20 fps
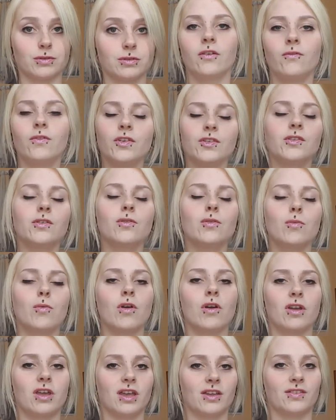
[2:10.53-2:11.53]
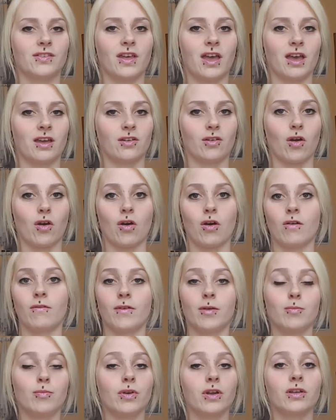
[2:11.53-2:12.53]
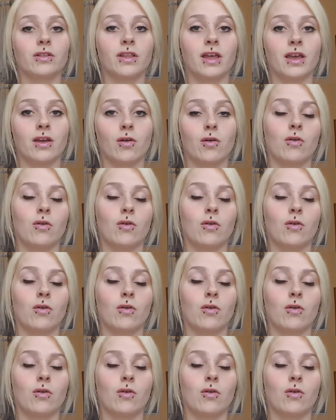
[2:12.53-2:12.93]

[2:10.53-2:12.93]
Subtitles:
Physical work is that of a bricklayer